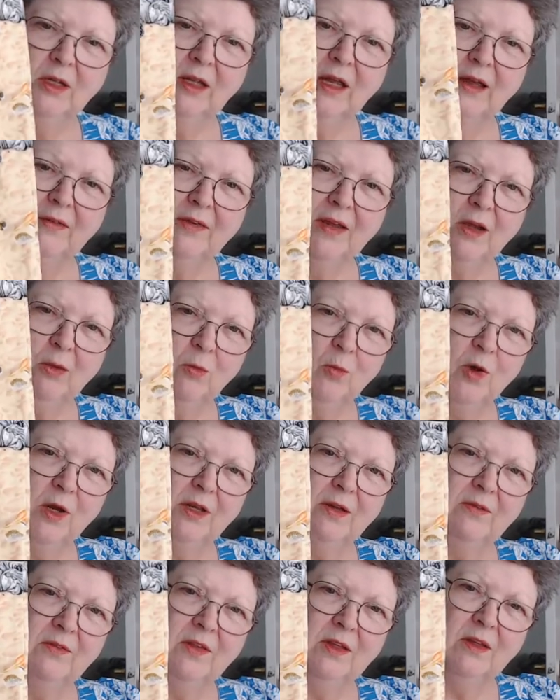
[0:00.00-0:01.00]
I've got one
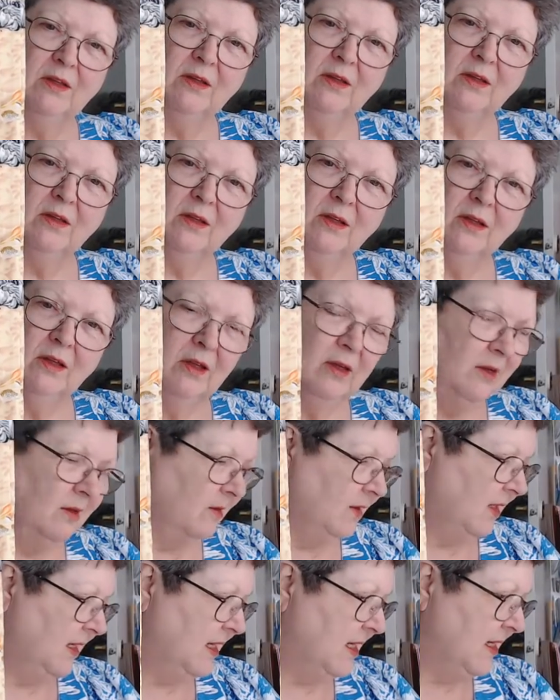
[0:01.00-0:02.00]
of the,
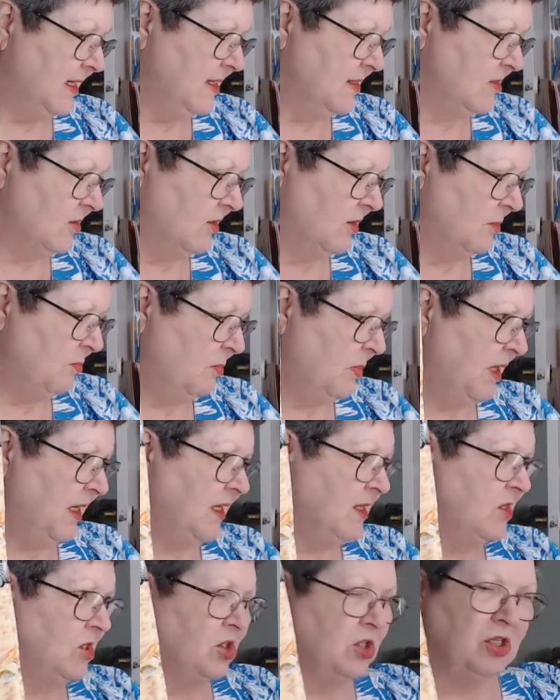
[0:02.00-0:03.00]
the kitties on the
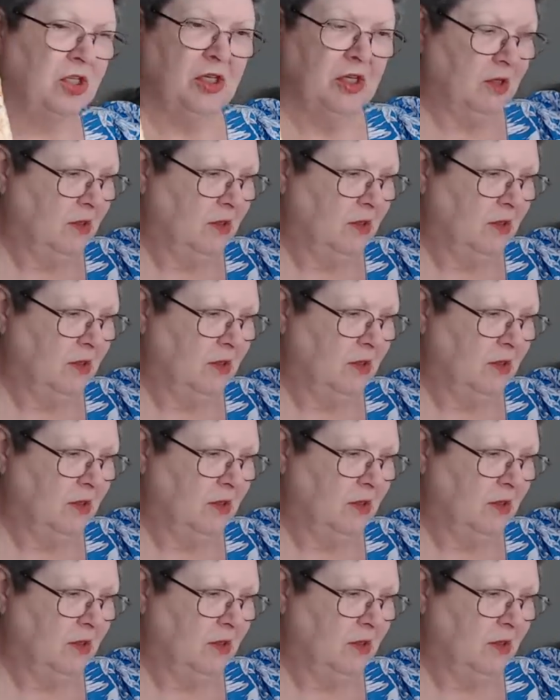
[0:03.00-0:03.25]
beach